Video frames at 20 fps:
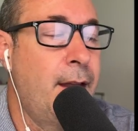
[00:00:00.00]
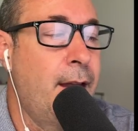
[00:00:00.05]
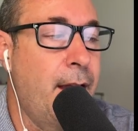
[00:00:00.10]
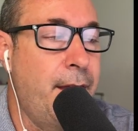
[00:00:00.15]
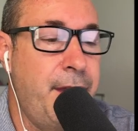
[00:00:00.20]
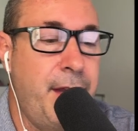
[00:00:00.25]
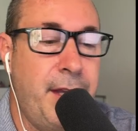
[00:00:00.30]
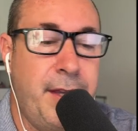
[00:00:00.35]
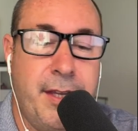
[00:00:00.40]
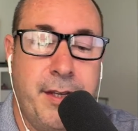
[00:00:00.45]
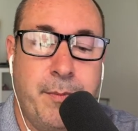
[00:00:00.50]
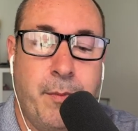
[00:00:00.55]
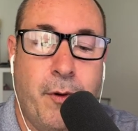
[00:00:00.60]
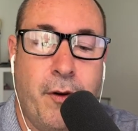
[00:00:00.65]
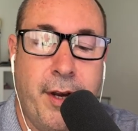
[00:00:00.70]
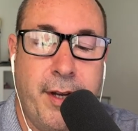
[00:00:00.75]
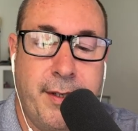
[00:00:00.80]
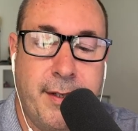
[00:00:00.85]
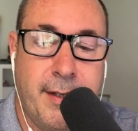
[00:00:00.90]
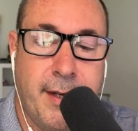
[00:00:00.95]
I think at this
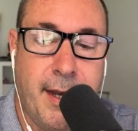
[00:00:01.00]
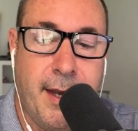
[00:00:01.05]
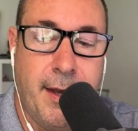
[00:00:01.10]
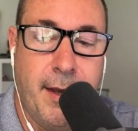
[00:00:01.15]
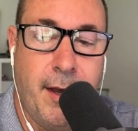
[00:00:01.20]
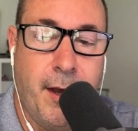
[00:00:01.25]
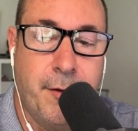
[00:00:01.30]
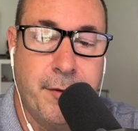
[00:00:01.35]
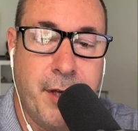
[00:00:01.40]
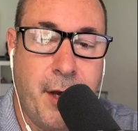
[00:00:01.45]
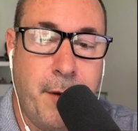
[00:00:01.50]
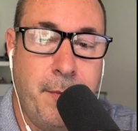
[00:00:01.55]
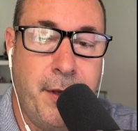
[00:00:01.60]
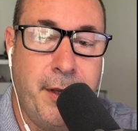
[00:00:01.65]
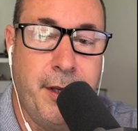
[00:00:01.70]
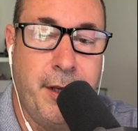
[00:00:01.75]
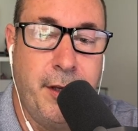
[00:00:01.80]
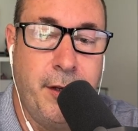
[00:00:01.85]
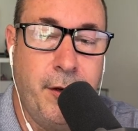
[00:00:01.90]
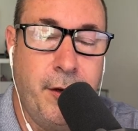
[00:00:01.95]
point, I was
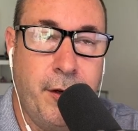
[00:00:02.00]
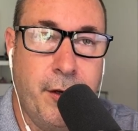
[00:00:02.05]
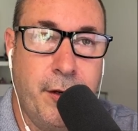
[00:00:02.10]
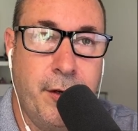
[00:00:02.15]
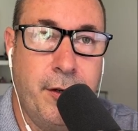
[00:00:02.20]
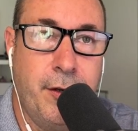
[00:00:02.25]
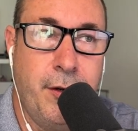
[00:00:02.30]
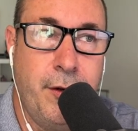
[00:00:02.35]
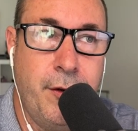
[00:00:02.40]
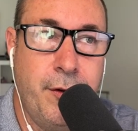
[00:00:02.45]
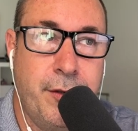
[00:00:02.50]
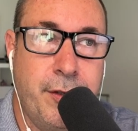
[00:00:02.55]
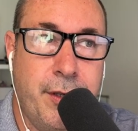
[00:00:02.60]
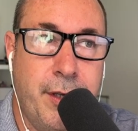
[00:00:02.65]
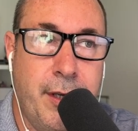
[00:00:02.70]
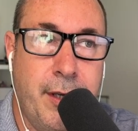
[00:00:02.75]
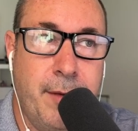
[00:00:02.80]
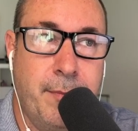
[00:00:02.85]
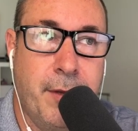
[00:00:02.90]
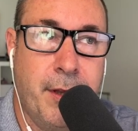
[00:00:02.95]
hoping that you could use
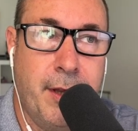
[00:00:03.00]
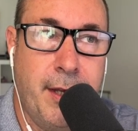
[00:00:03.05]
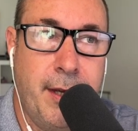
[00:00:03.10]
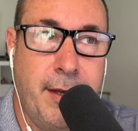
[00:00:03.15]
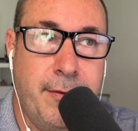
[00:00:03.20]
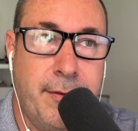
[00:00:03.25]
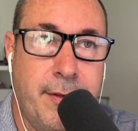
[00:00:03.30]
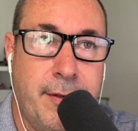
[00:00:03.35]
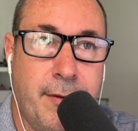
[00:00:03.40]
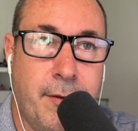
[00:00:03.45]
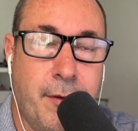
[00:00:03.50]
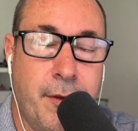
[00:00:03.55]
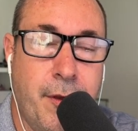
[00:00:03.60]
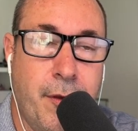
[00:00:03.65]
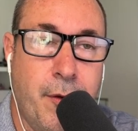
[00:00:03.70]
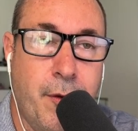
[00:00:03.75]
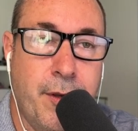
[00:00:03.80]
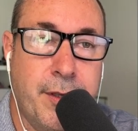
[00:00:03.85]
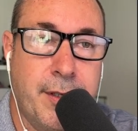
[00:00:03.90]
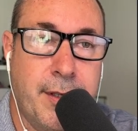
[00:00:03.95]
the beliefs or the
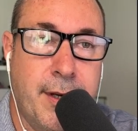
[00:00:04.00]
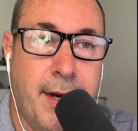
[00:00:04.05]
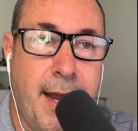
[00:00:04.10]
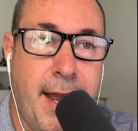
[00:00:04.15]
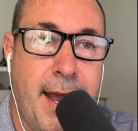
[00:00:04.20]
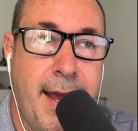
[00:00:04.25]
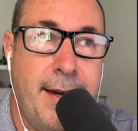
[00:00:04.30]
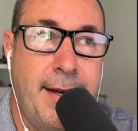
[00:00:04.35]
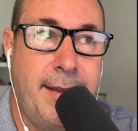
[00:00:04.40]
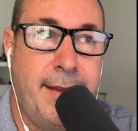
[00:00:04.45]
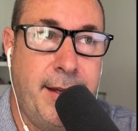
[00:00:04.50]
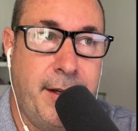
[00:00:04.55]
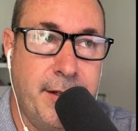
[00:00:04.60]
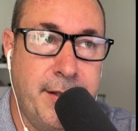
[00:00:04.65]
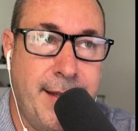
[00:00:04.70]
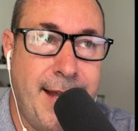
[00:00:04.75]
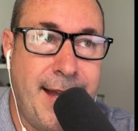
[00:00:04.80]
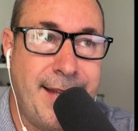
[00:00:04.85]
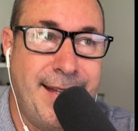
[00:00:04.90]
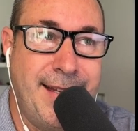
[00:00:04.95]
thoughts that I had,
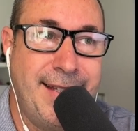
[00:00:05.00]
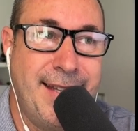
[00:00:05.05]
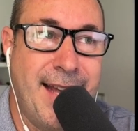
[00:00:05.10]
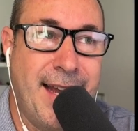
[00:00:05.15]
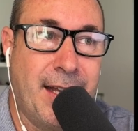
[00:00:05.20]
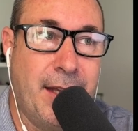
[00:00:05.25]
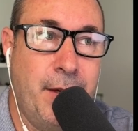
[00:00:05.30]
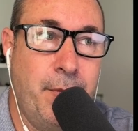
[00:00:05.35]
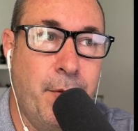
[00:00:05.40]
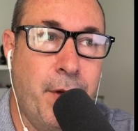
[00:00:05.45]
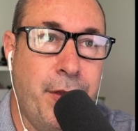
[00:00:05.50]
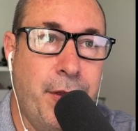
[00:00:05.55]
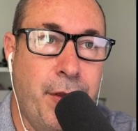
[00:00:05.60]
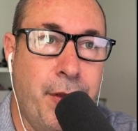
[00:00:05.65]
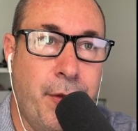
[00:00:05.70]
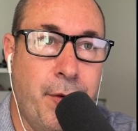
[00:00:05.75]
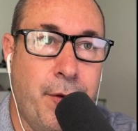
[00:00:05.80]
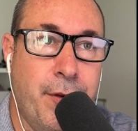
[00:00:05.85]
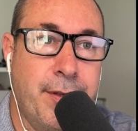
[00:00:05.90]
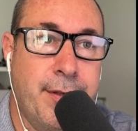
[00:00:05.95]
because that's exactly what the
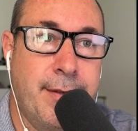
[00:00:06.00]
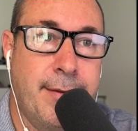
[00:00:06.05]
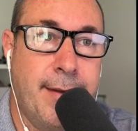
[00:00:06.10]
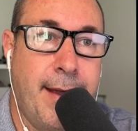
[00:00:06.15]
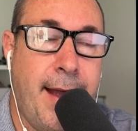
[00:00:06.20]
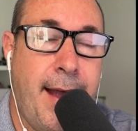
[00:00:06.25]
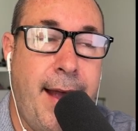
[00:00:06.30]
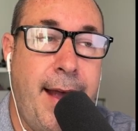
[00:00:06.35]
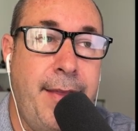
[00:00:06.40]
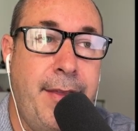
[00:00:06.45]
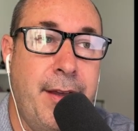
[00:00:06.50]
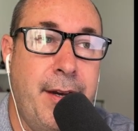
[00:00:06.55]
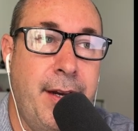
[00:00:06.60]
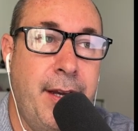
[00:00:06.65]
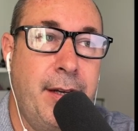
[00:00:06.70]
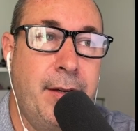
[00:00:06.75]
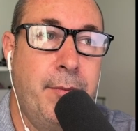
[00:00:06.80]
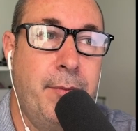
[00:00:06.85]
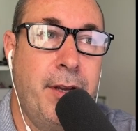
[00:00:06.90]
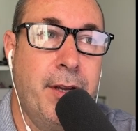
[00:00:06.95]
thoughts are that
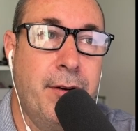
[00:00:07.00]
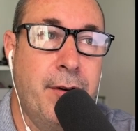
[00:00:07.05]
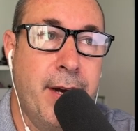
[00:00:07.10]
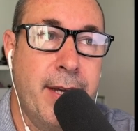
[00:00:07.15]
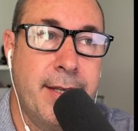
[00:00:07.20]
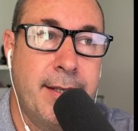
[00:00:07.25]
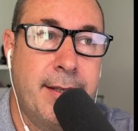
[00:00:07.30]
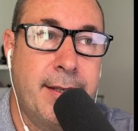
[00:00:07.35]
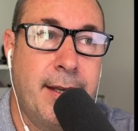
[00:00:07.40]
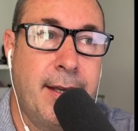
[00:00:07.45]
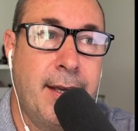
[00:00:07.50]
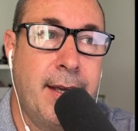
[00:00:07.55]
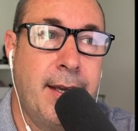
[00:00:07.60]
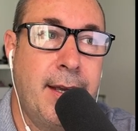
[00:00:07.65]
need to be addressed.